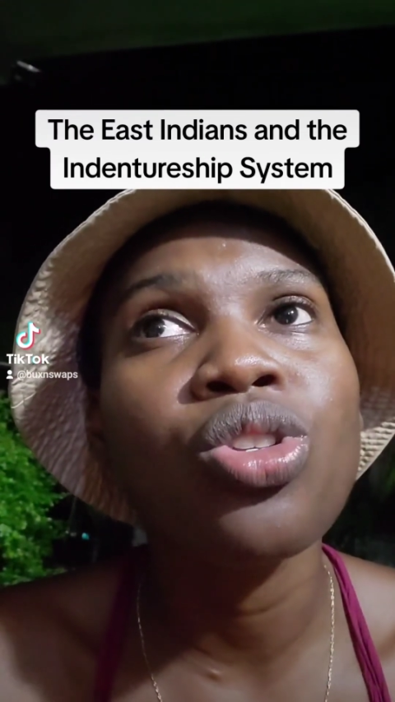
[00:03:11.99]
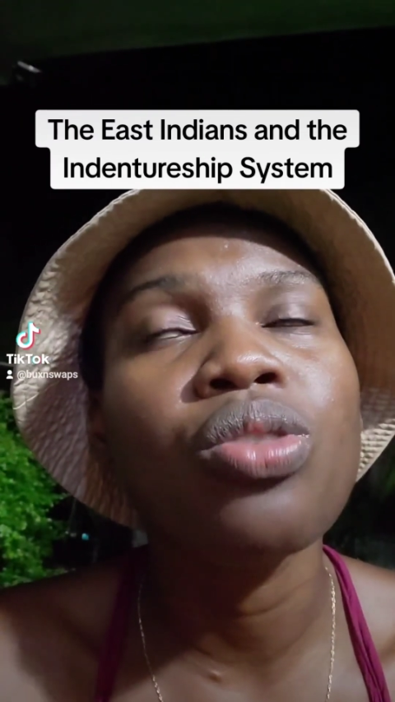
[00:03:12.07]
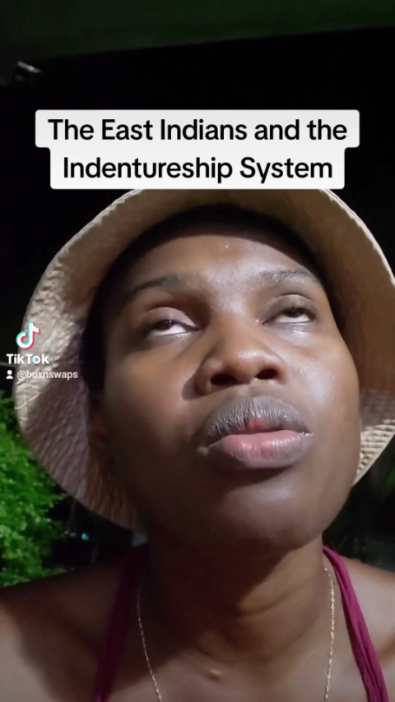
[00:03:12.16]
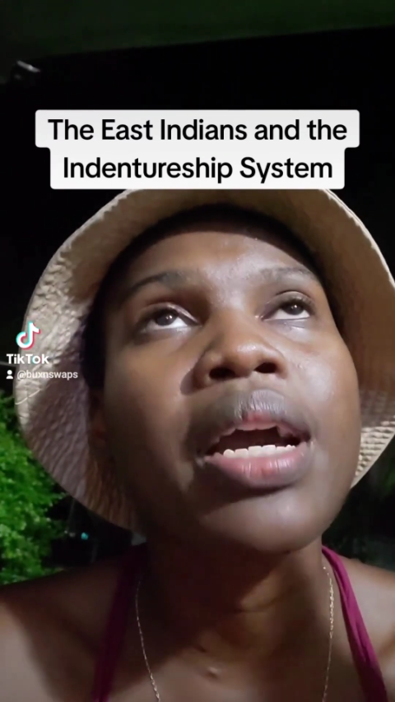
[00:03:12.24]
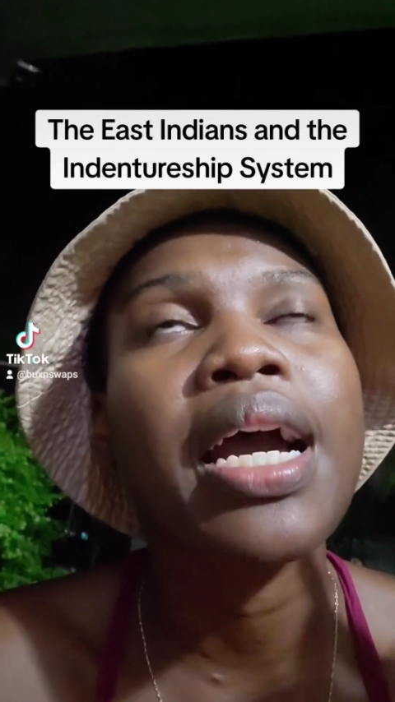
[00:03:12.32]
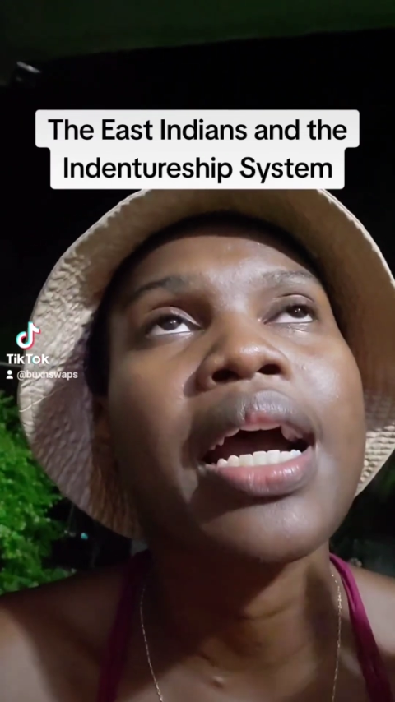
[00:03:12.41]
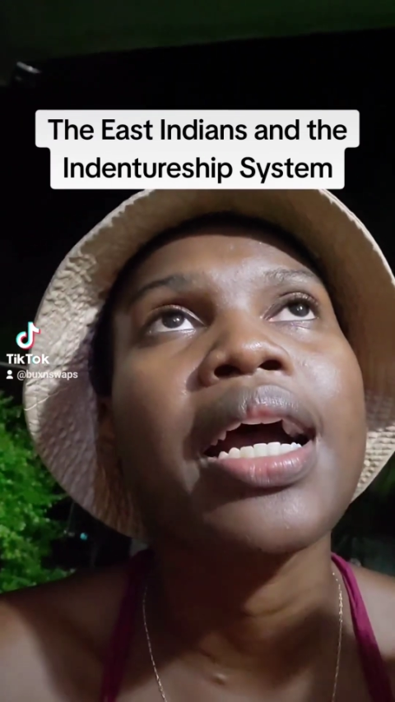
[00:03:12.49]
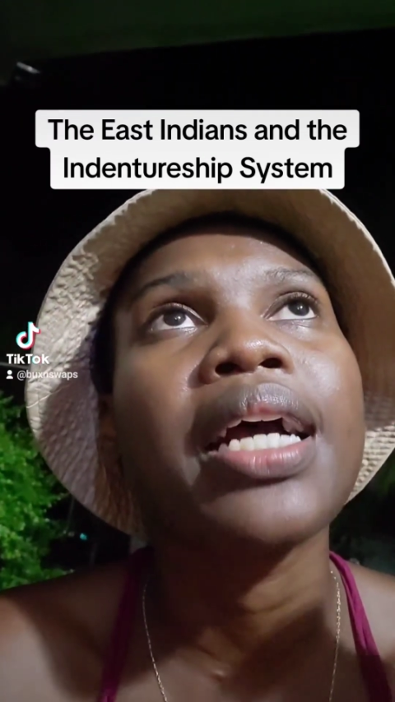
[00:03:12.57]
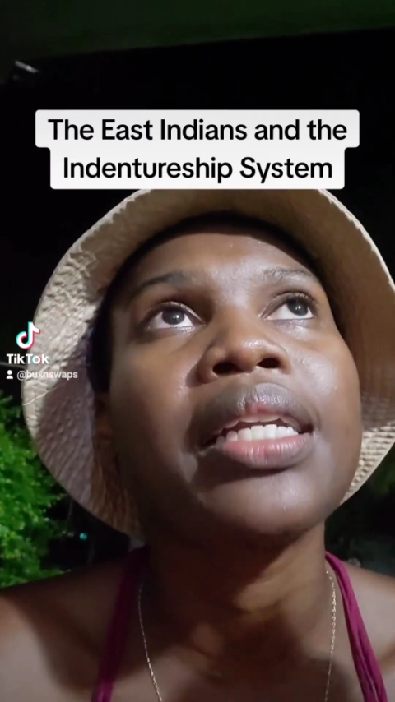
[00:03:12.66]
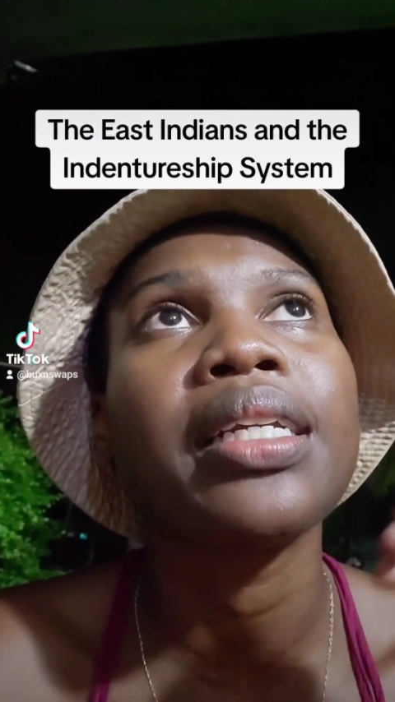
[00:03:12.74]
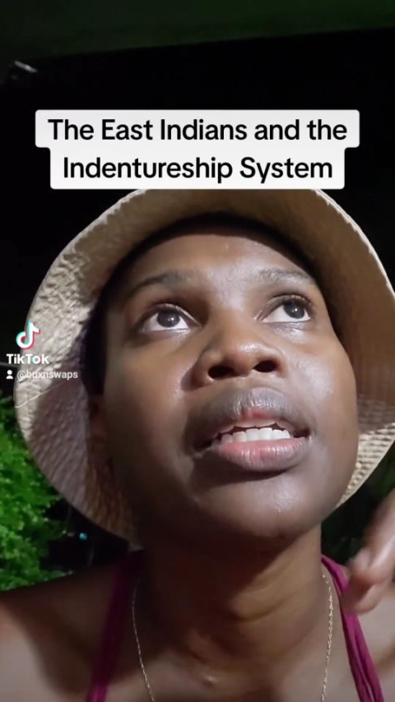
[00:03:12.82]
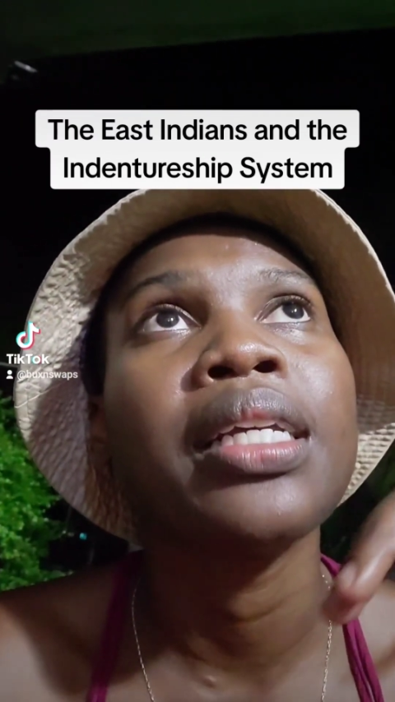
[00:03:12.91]
You
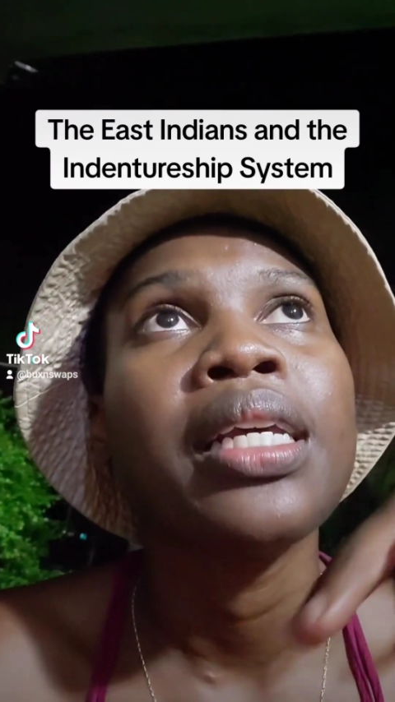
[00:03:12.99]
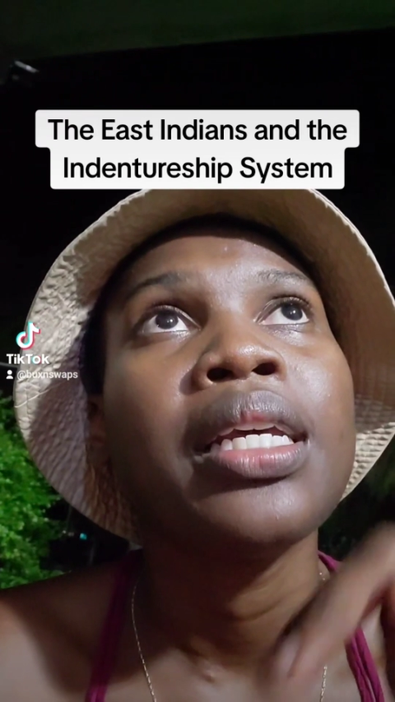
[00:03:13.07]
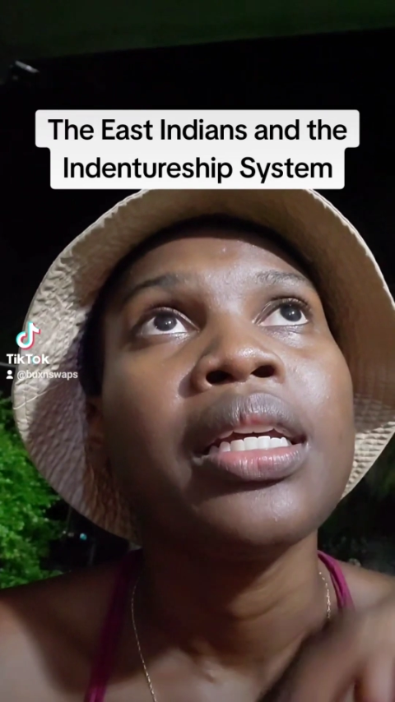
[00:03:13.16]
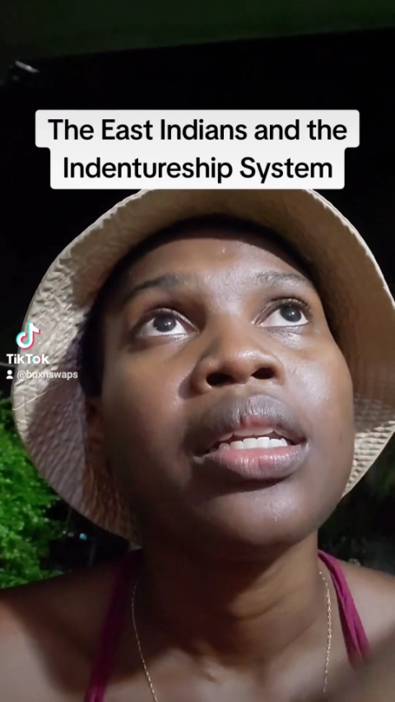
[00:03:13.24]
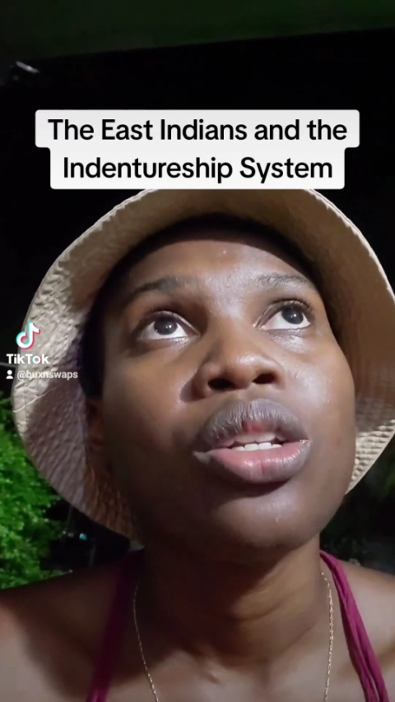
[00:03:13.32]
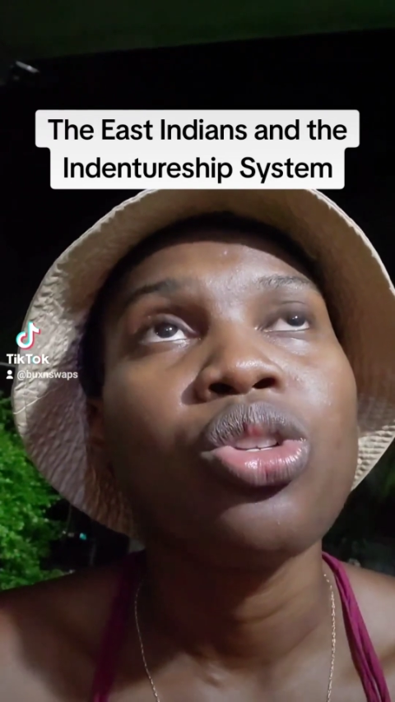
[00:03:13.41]
had the